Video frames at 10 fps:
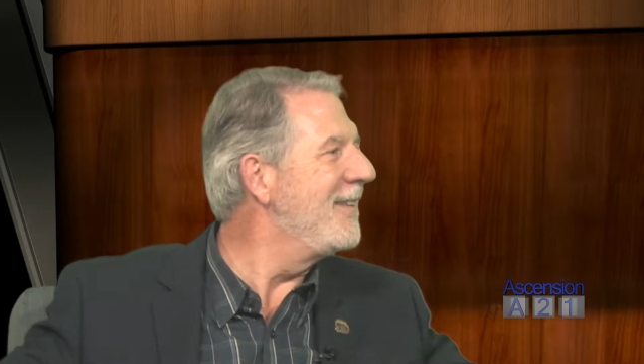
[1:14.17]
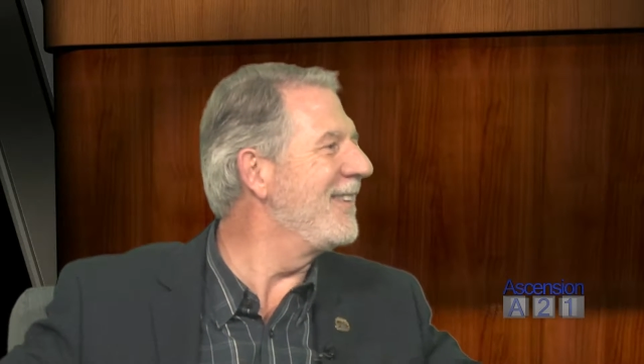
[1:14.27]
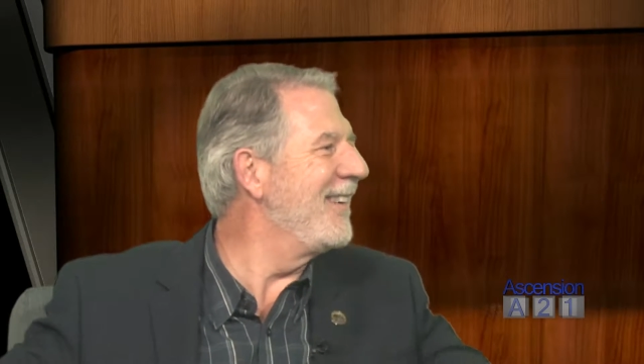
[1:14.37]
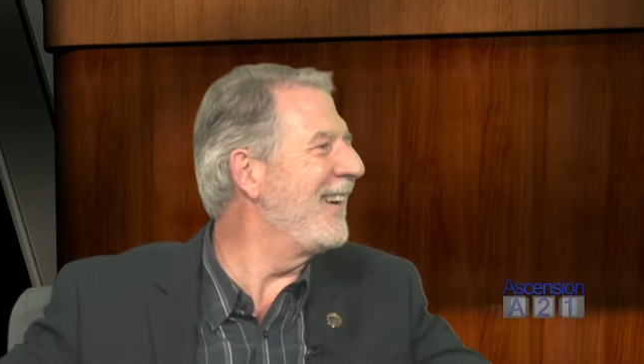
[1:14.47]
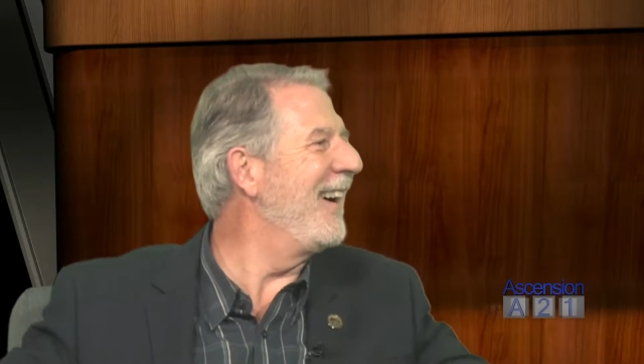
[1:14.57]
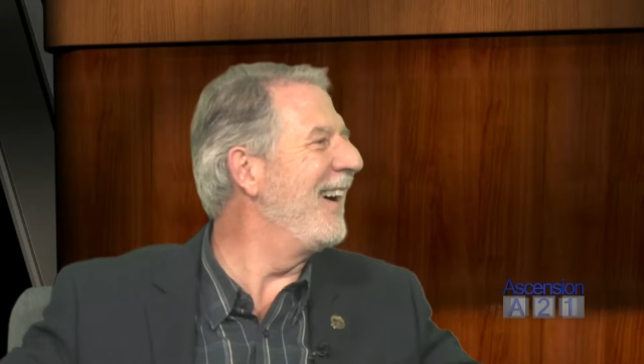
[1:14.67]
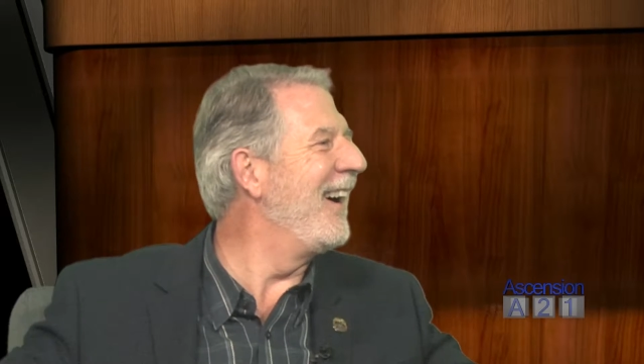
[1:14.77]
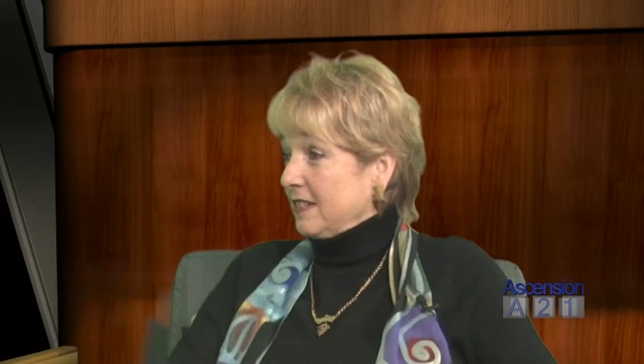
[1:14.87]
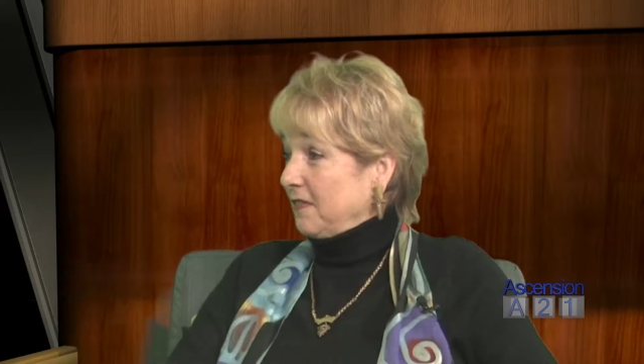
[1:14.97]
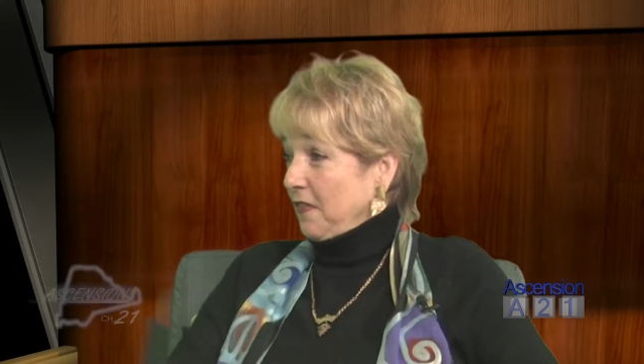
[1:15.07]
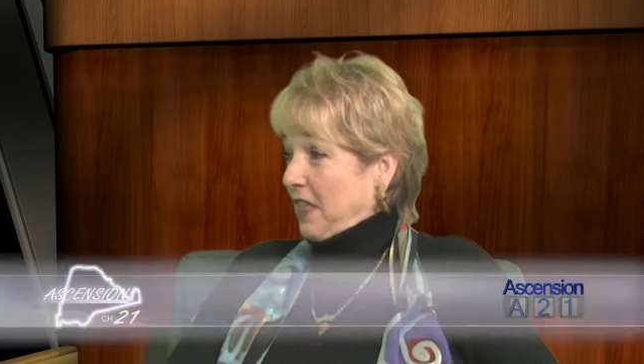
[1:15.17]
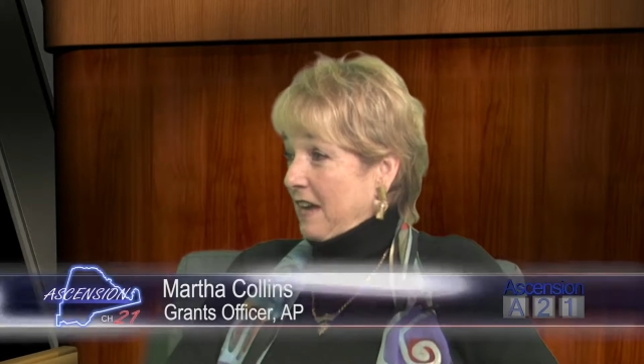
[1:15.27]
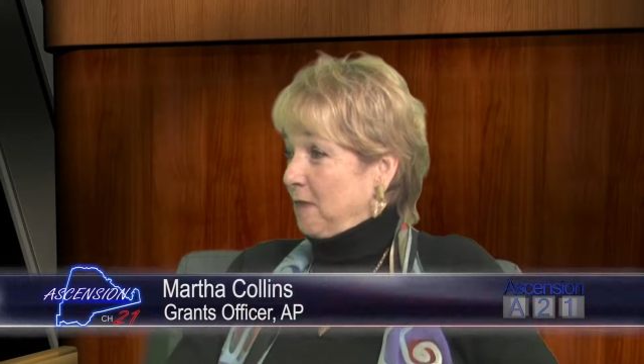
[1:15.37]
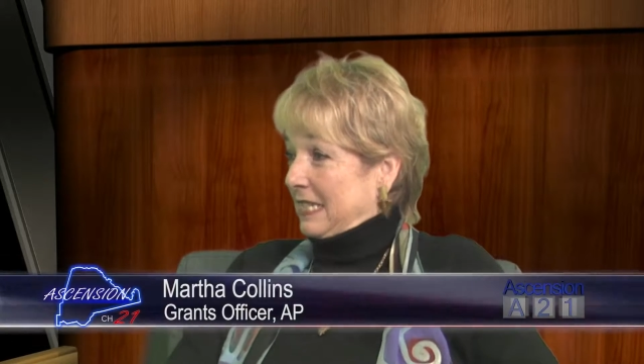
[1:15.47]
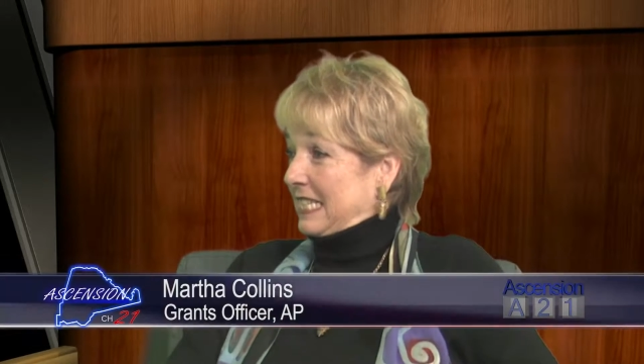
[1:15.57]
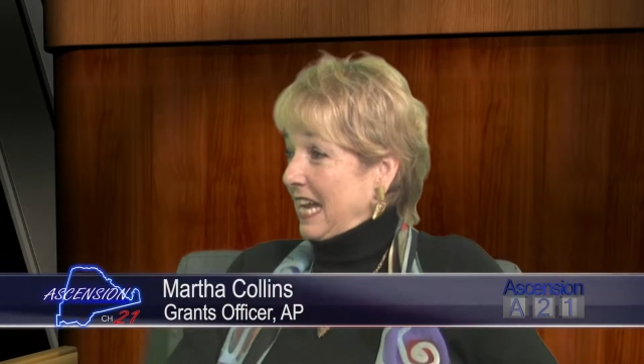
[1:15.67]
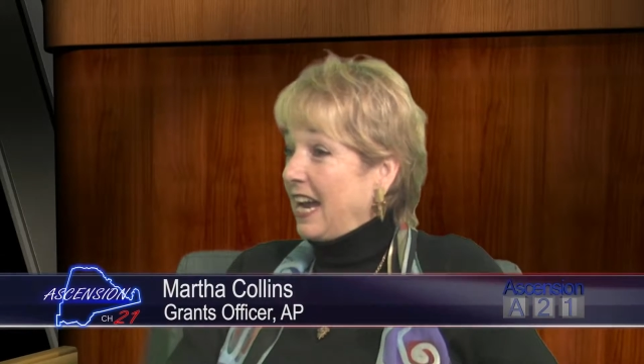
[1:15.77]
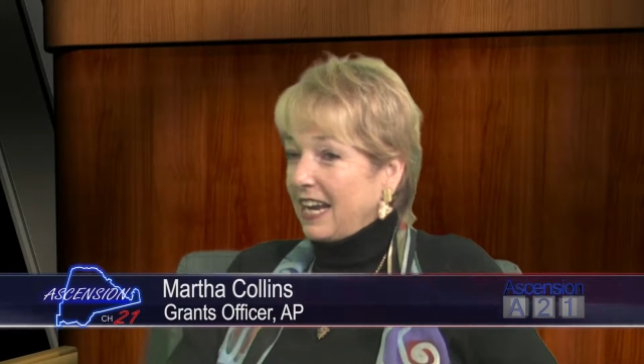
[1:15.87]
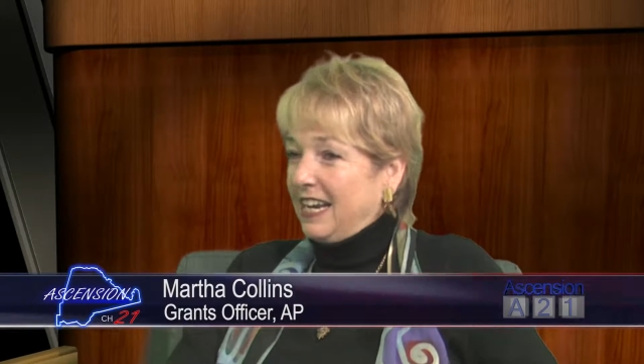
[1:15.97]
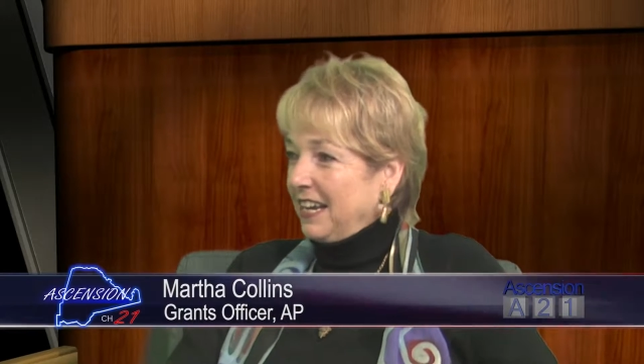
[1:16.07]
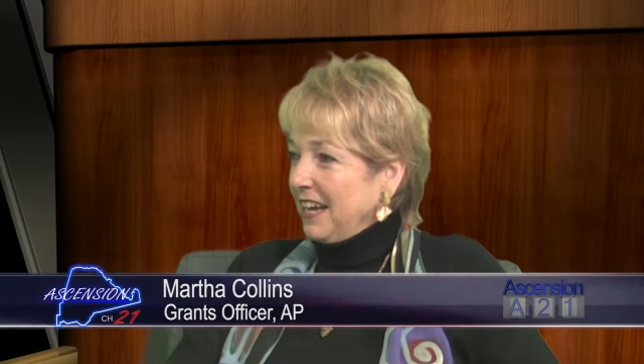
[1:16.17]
Nothing is what they would say.